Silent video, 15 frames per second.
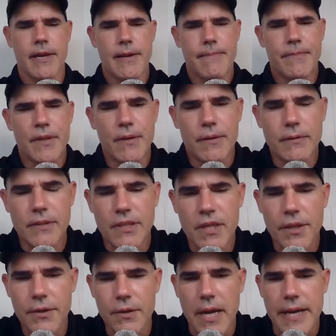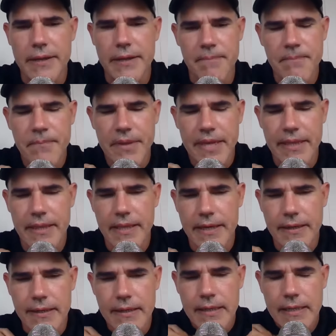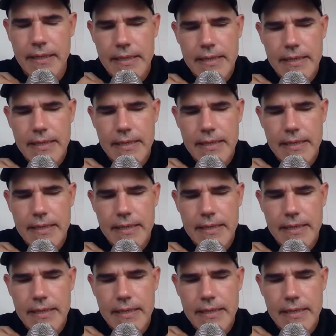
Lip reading: there's another item in there